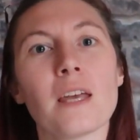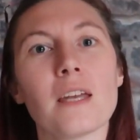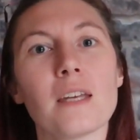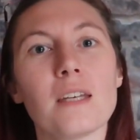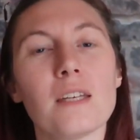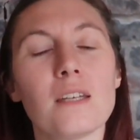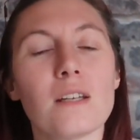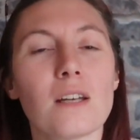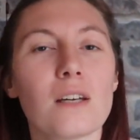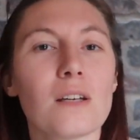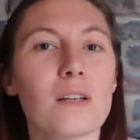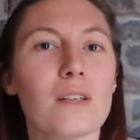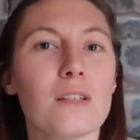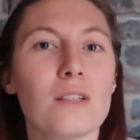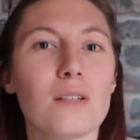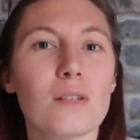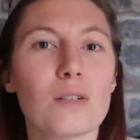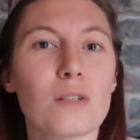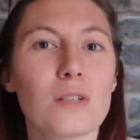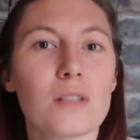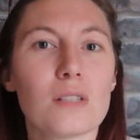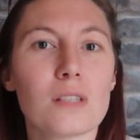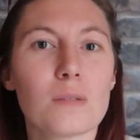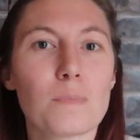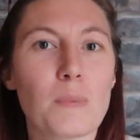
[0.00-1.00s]
you know, you
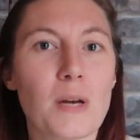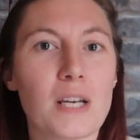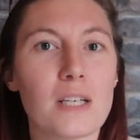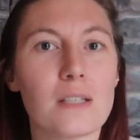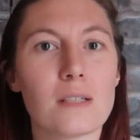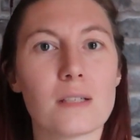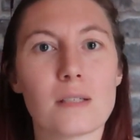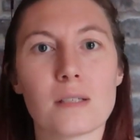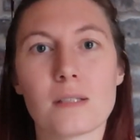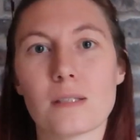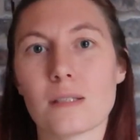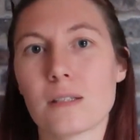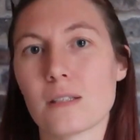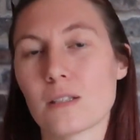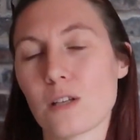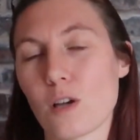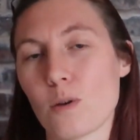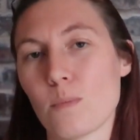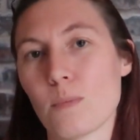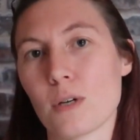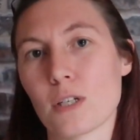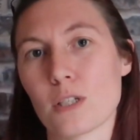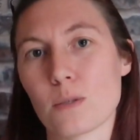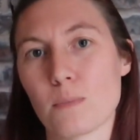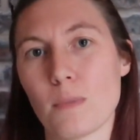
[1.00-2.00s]
could spend so
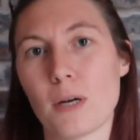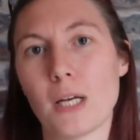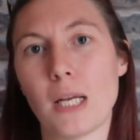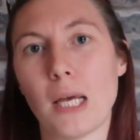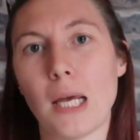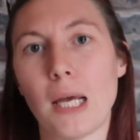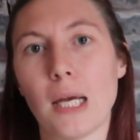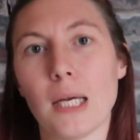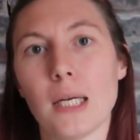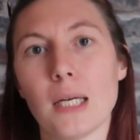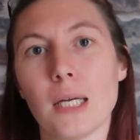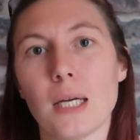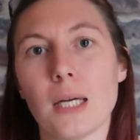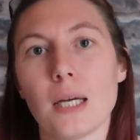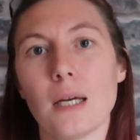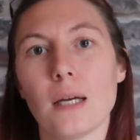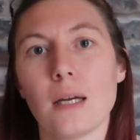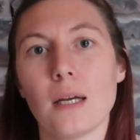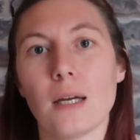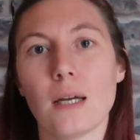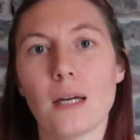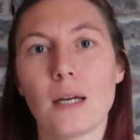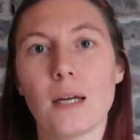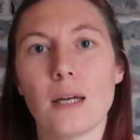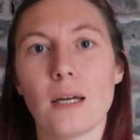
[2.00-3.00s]
much money
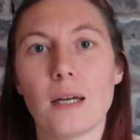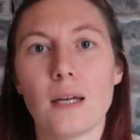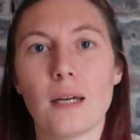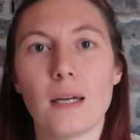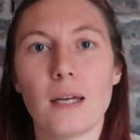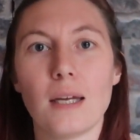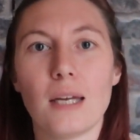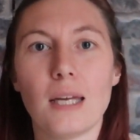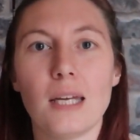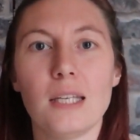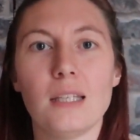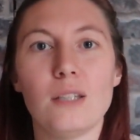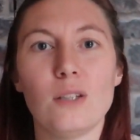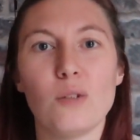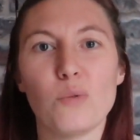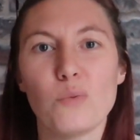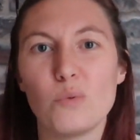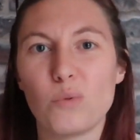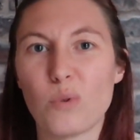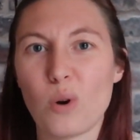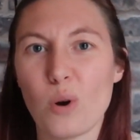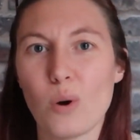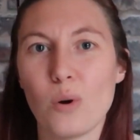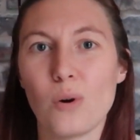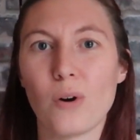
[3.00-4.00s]
in the
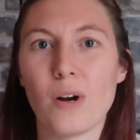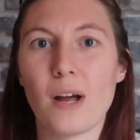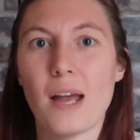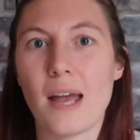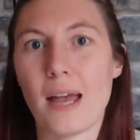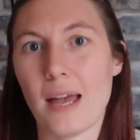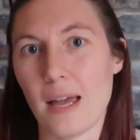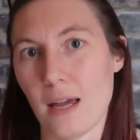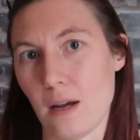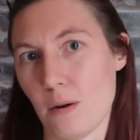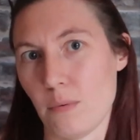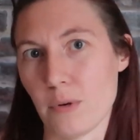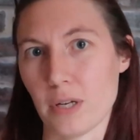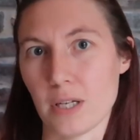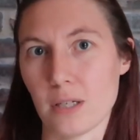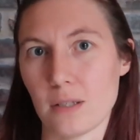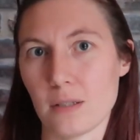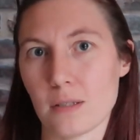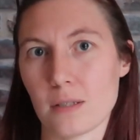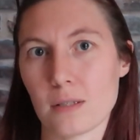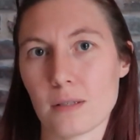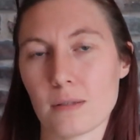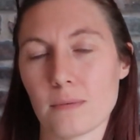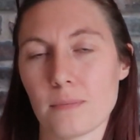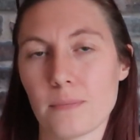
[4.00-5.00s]
wrong
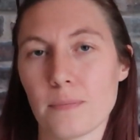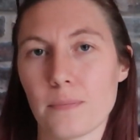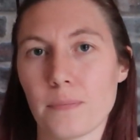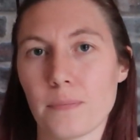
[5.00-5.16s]
areas.